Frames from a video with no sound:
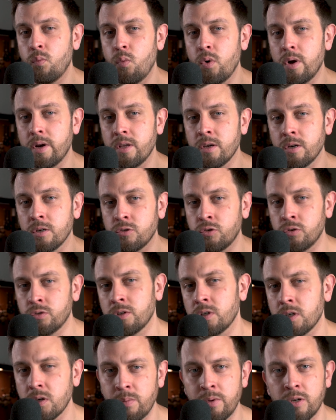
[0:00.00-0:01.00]
when you're
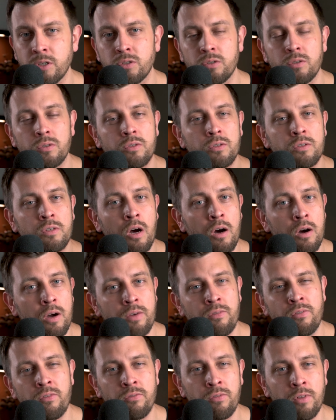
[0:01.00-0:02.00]
shooting commercials or
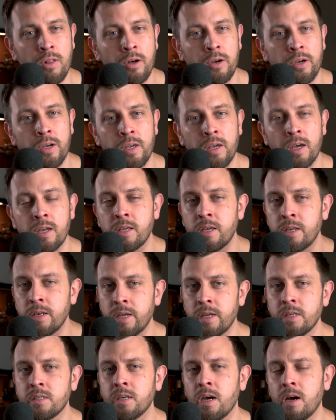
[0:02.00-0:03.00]
even vlogging and you
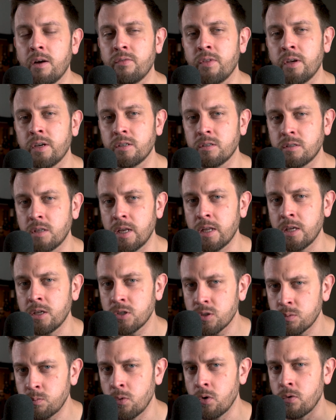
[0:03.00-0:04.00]
need to have that steady,
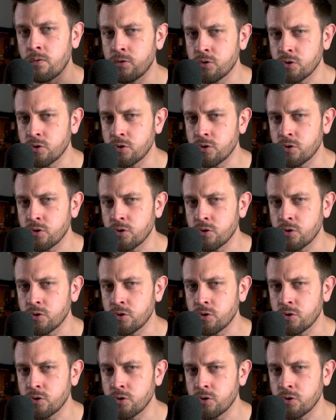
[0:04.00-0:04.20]
smooth